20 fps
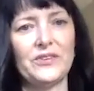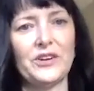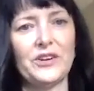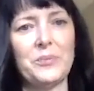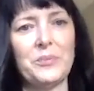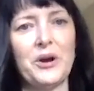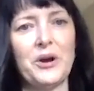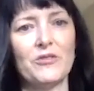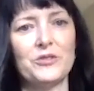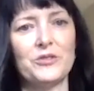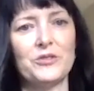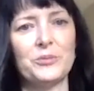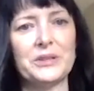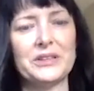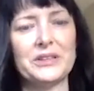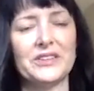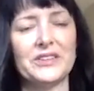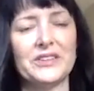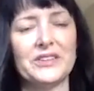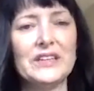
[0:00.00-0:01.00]
very powerful,
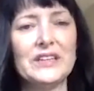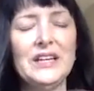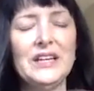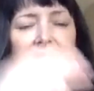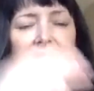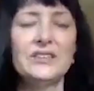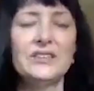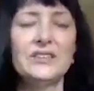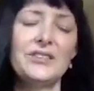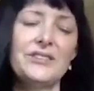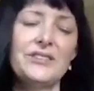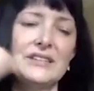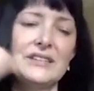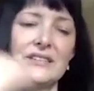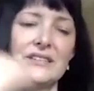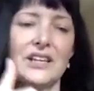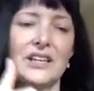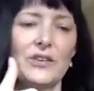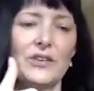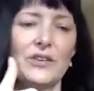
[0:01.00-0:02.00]
because the
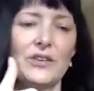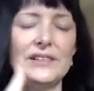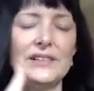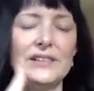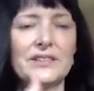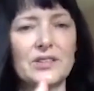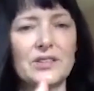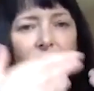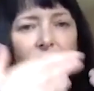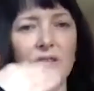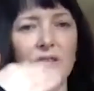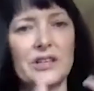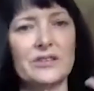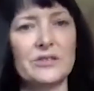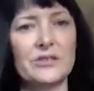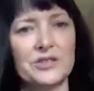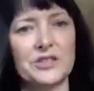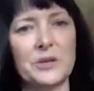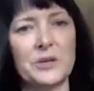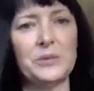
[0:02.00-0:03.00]
thing that creates all the
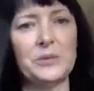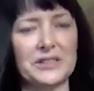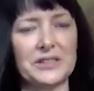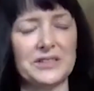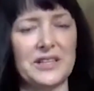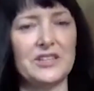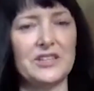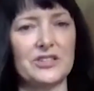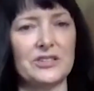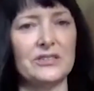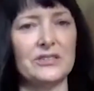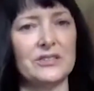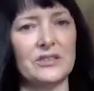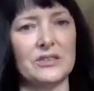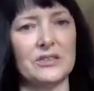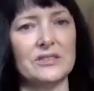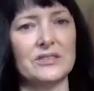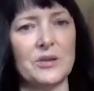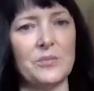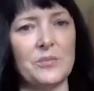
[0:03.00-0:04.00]
other subluxations
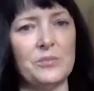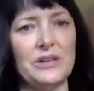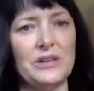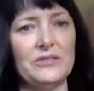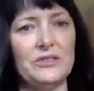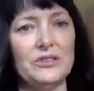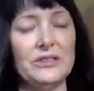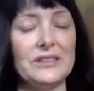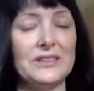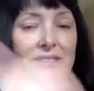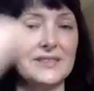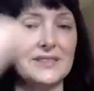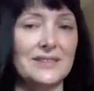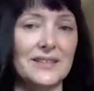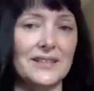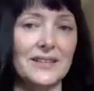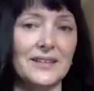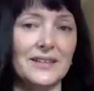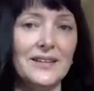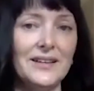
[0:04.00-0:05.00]
on some level is
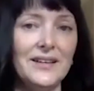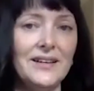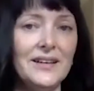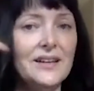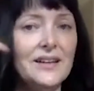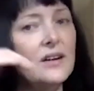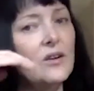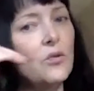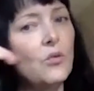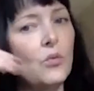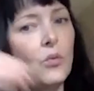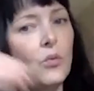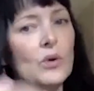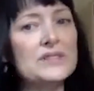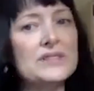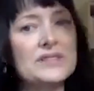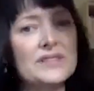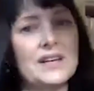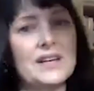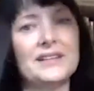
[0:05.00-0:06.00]
the
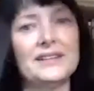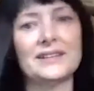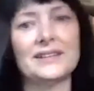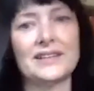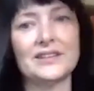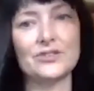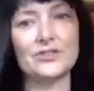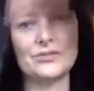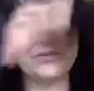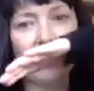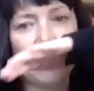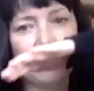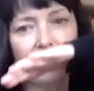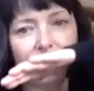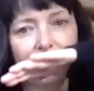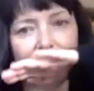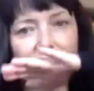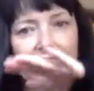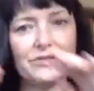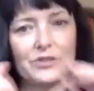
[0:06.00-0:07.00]
one-sided
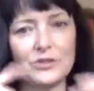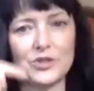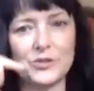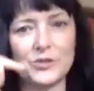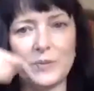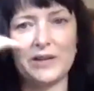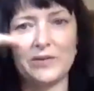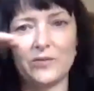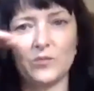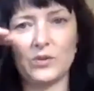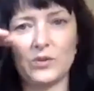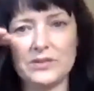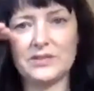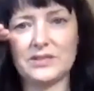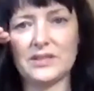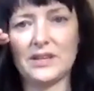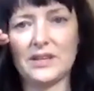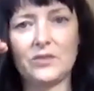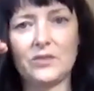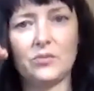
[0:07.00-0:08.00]
contraction of your spine. One
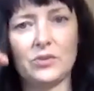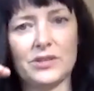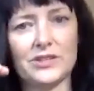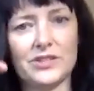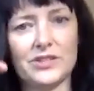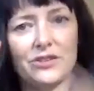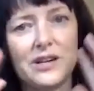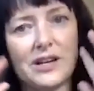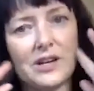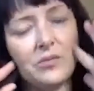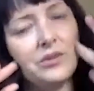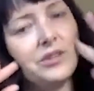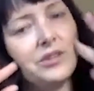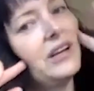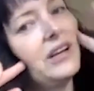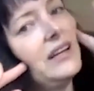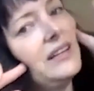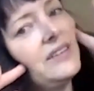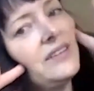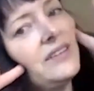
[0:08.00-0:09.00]
side will contract when
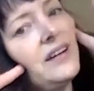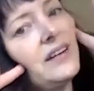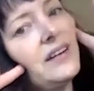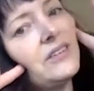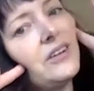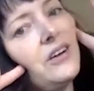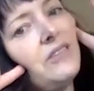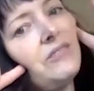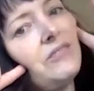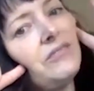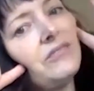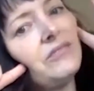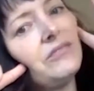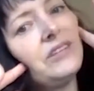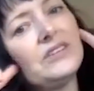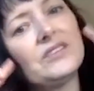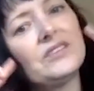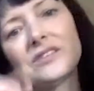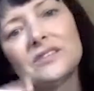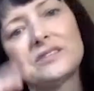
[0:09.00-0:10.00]
your head's knocked off.
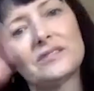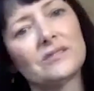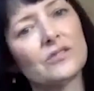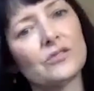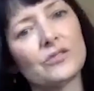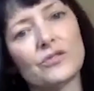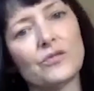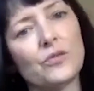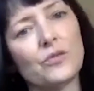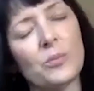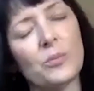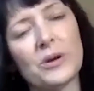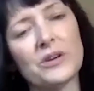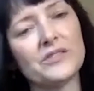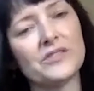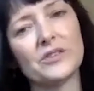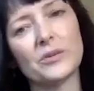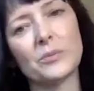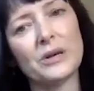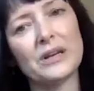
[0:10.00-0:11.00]
It's just, there's 4
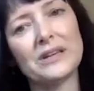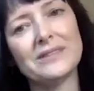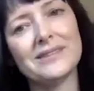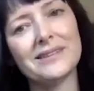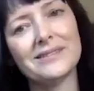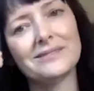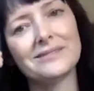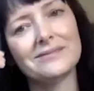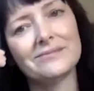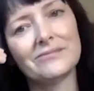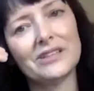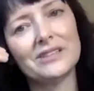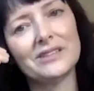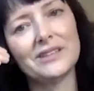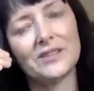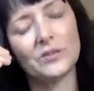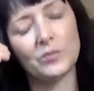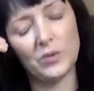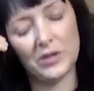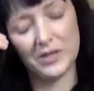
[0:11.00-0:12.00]
parts of your brain that run
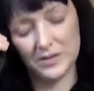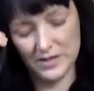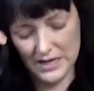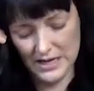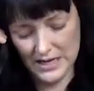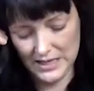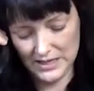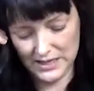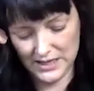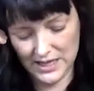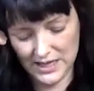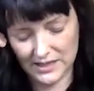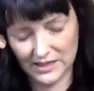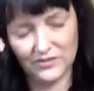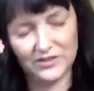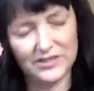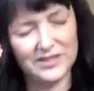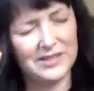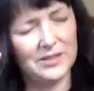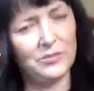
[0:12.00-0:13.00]
this one thing, the
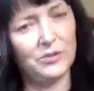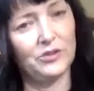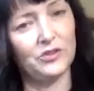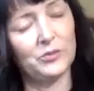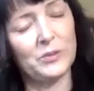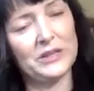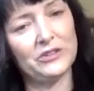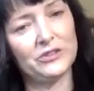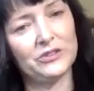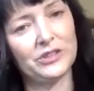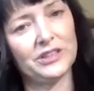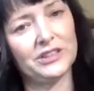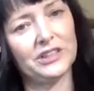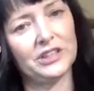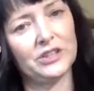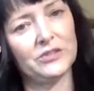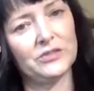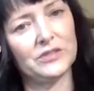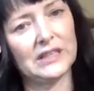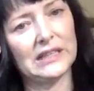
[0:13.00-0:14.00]
vestibulospinal tract. It
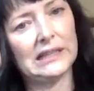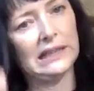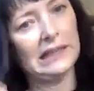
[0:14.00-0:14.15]
goes,